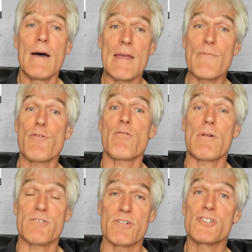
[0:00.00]

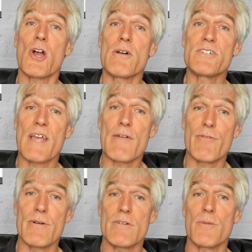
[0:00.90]
infrastructure charging
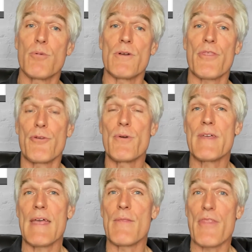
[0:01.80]
effort to put
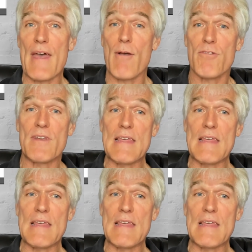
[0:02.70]
38,000